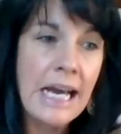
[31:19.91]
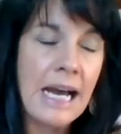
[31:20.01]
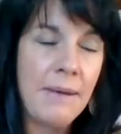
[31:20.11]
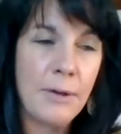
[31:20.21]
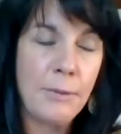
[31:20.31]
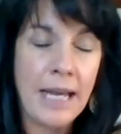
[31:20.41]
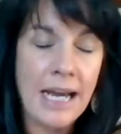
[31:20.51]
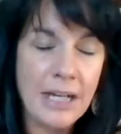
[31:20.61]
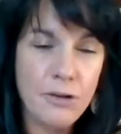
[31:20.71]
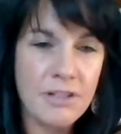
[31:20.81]
There'll be
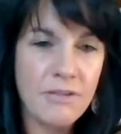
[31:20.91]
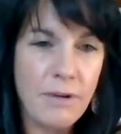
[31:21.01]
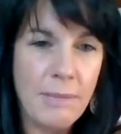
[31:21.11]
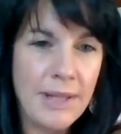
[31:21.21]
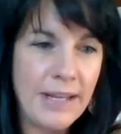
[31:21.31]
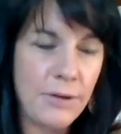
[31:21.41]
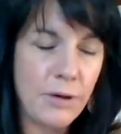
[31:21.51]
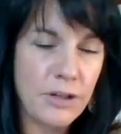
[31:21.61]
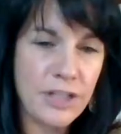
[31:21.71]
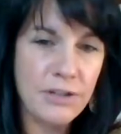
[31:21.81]
hundreds of women there.
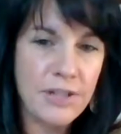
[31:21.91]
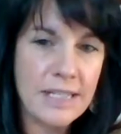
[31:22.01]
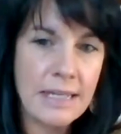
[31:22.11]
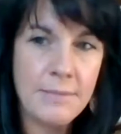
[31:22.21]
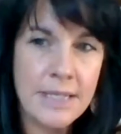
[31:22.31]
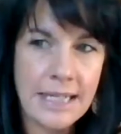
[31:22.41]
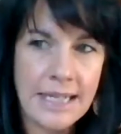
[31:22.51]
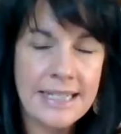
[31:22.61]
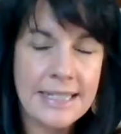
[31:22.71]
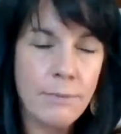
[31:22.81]
There are still some
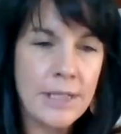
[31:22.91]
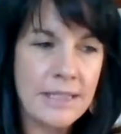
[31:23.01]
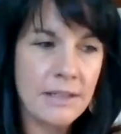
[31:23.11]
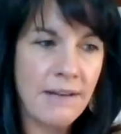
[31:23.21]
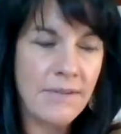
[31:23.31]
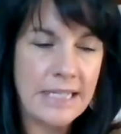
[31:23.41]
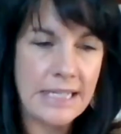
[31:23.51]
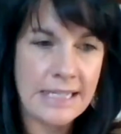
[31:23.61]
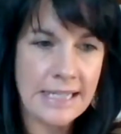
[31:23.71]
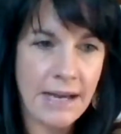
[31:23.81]
tickets, and we still have a
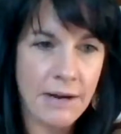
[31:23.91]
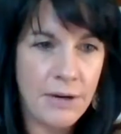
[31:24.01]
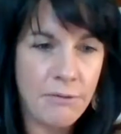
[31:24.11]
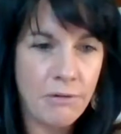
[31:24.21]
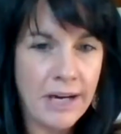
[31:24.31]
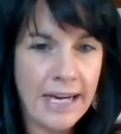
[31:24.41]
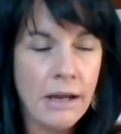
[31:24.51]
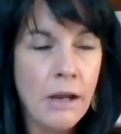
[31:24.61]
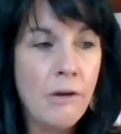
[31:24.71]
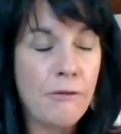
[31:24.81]
discounted rate
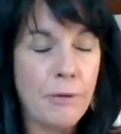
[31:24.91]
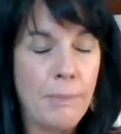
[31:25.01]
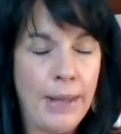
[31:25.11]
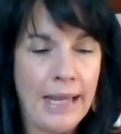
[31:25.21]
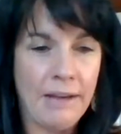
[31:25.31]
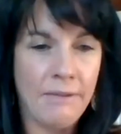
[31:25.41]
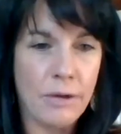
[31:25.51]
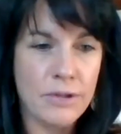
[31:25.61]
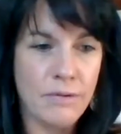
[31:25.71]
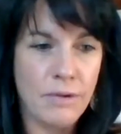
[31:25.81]
for Big if
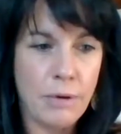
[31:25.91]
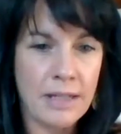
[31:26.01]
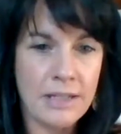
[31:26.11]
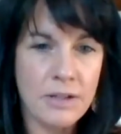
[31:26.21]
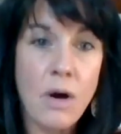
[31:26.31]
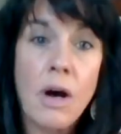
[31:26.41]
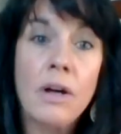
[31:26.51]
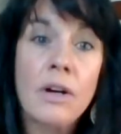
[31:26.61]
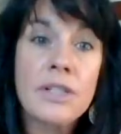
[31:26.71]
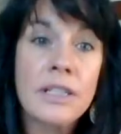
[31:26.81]
those of you on this
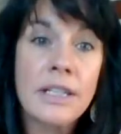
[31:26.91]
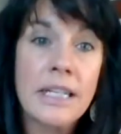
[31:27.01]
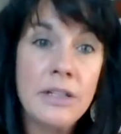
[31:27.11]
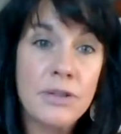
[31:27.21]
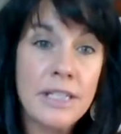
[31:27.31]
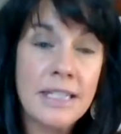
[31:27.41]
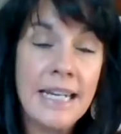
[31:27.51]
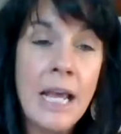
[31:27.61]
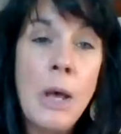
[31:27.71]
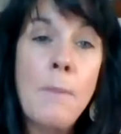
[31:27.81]
call are still
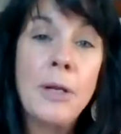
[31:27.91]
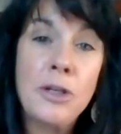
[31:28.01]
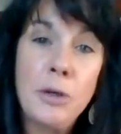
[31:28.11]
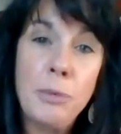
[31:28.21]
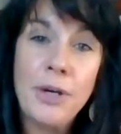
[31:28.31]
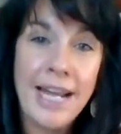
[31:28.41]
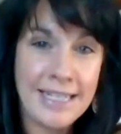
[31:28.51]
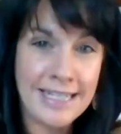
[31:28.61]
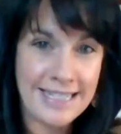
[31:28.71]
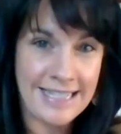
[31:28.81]
interested. But you will get
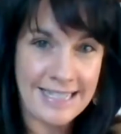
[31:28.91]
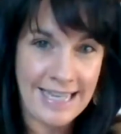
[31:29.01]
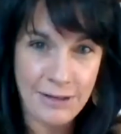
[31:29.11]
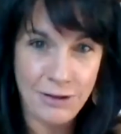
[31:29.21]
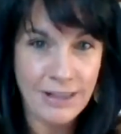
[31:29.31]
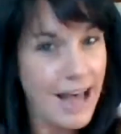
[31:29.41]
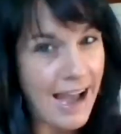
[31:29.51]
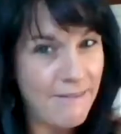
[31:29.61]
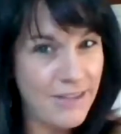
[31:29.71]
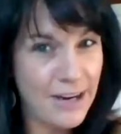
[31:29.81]
to see Sandra
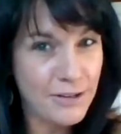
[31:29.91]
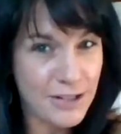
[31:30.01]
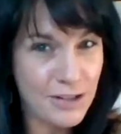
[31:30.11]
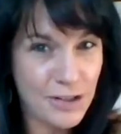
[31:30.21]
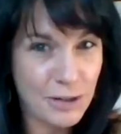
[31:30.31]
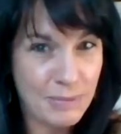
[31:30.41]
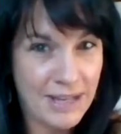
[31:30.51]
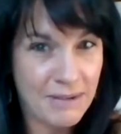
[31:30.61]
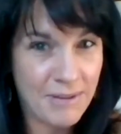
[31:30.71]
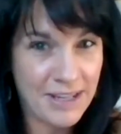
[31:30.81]
live there, since she'll be
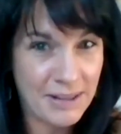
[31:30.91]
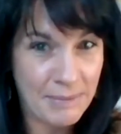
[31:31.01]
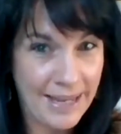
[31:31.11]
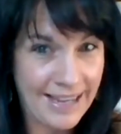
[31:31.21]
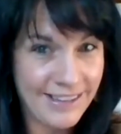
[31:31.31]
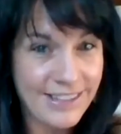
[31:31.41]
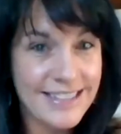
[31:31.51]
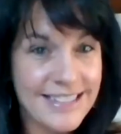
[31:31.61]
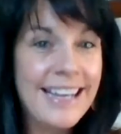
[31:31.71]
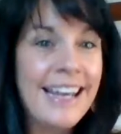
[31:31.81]
on one of the panels.